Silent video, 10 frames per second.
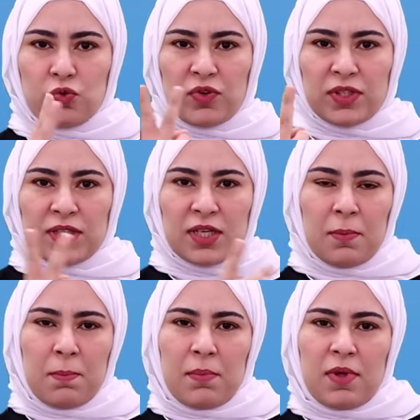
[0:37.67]
Lulu
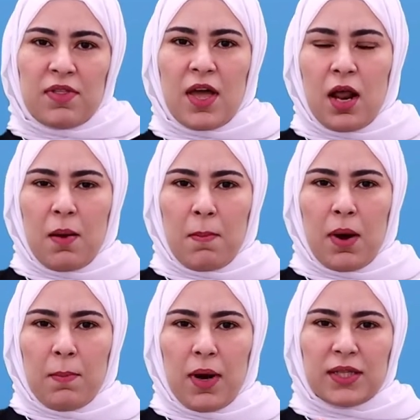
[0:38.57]
has
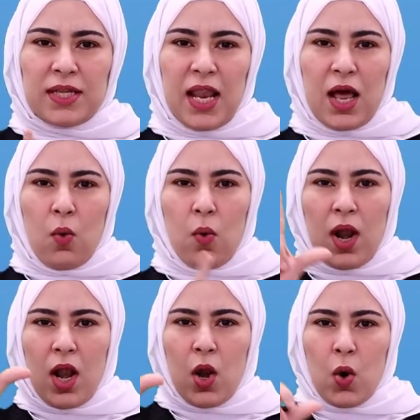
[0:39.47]
baked a
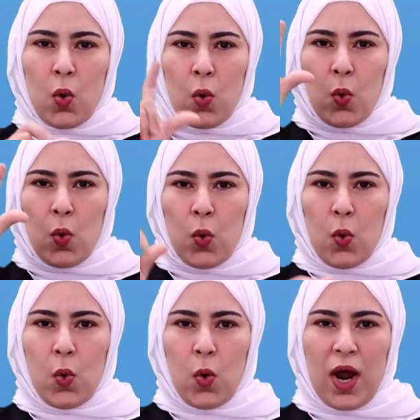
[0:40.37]
delicious cake for
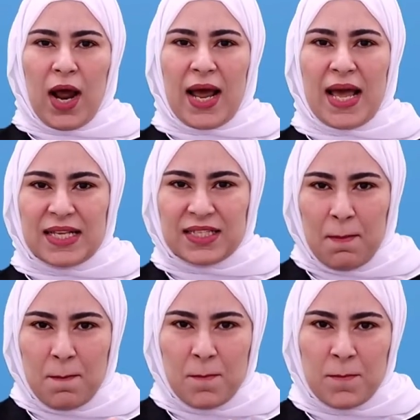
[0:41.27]
today's
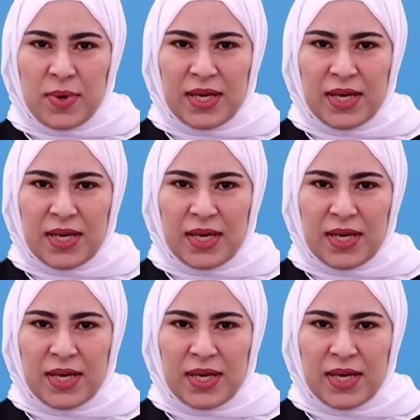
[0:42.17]
gathering.